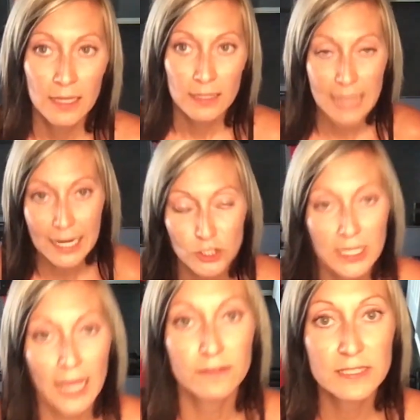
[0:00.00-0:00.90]
actually
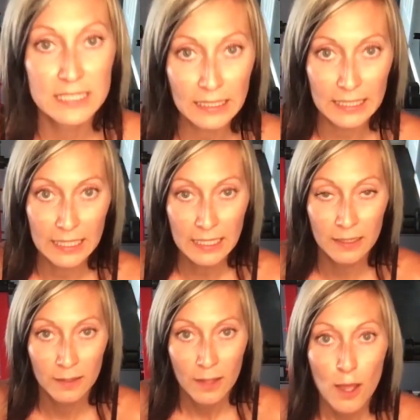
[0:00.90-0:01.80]
kind of silly
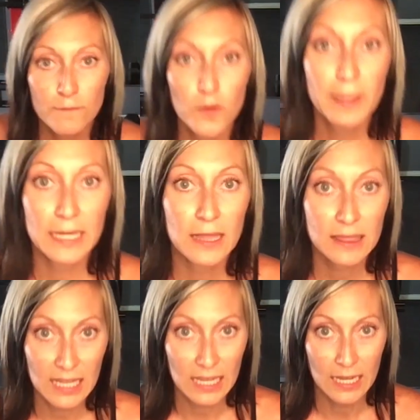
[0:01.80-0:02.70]
for me to
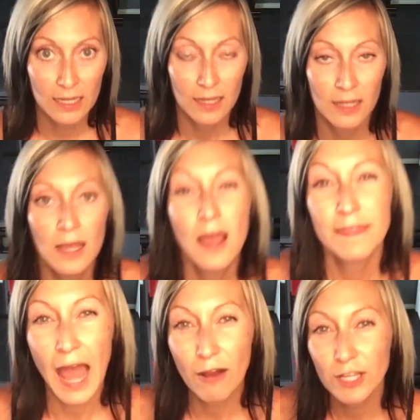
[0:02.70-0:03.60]
think that
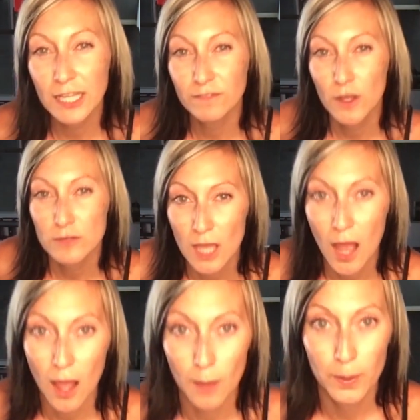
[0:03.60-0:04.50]
I would give those
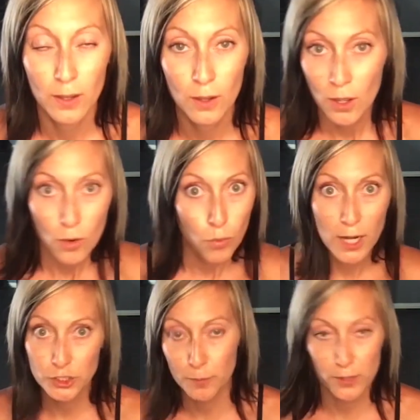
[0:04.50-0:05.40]
up
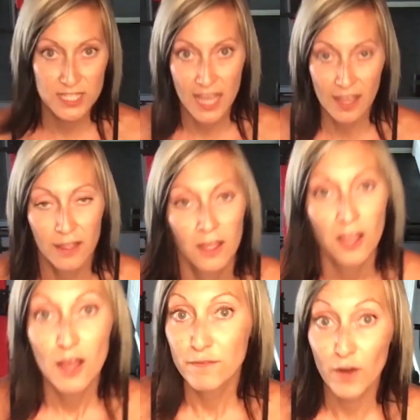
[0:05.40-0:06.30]
100%
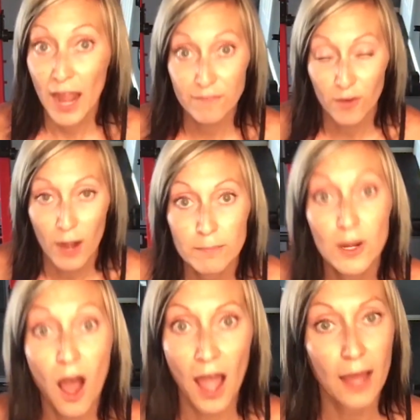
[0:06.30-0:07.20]
forever.
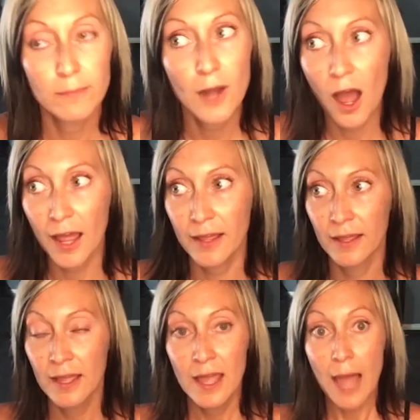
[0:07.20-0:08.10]

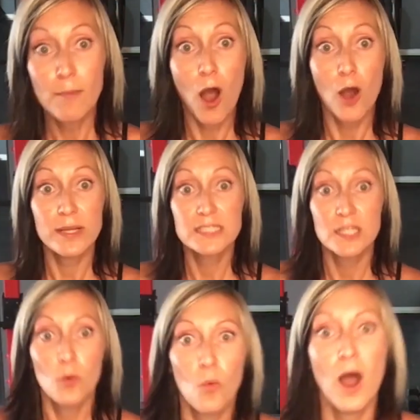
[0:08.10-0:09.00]
I'm always gonna
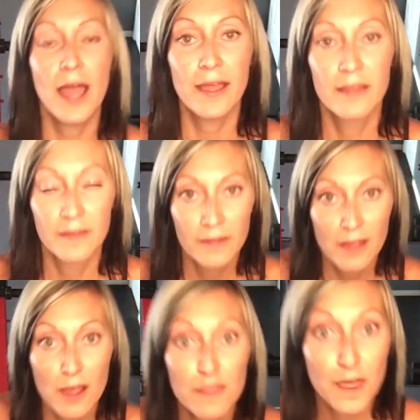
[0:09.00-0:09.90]
want
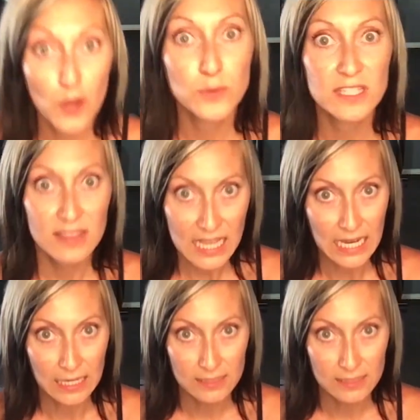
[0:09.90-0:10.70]
those things.